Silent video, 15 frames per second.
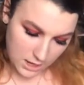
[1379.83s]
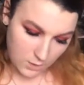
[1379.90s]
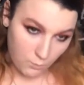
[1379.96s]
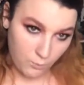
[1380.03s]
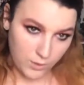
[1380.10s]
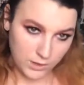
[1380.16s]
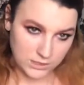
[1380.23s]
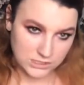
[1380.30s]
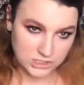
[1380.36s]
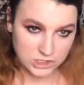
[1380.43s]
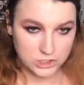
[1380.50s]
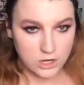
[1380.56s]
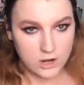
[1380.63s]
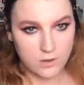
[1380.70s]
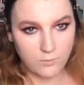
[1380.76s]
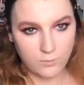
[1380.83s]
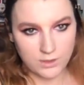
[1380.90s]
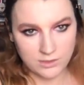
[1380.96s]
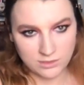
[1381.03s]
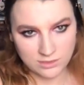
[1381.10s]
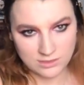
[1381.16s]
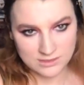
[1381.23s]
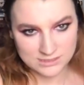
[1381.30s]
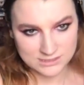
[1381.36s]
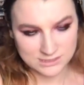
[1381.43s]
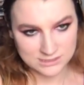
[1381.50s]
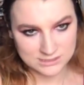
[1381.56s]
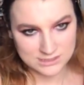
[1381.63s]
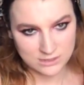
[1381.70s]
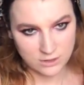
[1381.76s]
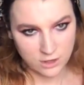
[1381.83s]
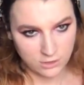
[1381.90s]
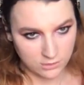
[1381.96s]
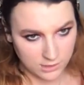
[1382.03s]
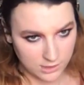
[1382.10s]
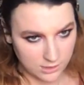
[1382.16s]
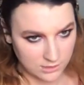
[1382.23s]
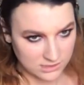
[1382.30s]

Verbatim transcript: We're going to start with this center color here.